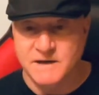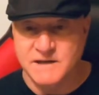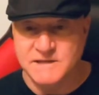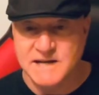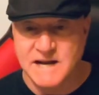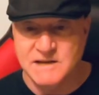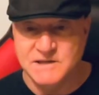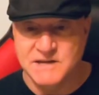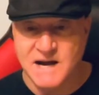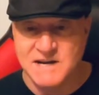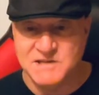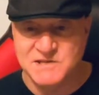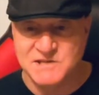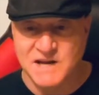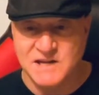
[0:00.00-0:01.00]
contain
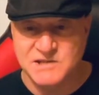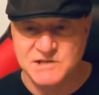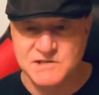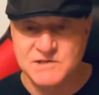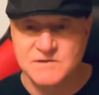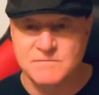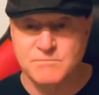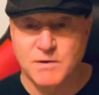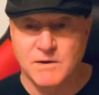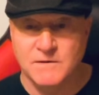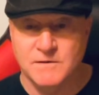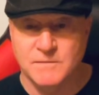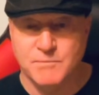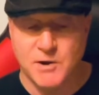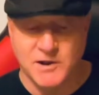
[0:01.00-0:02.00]
dice sets,
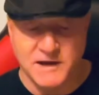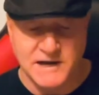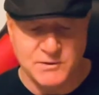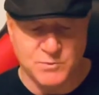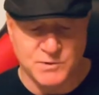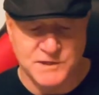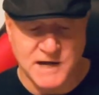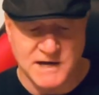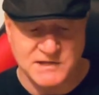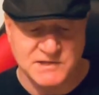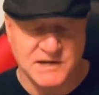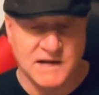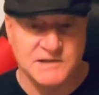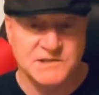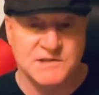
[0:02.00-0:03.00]
polyhedral dice
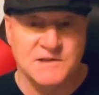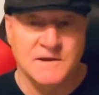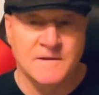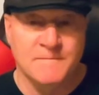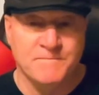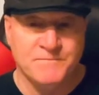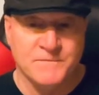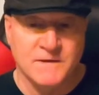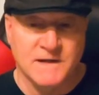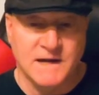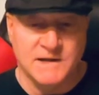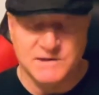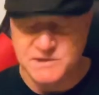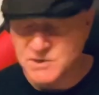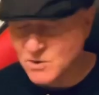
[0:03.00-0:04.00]
sets.
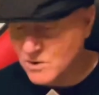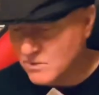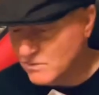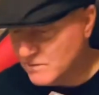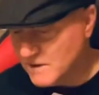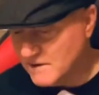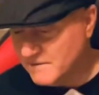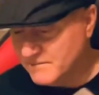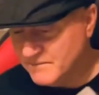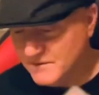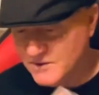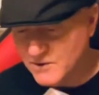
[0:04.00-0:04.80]
And so, you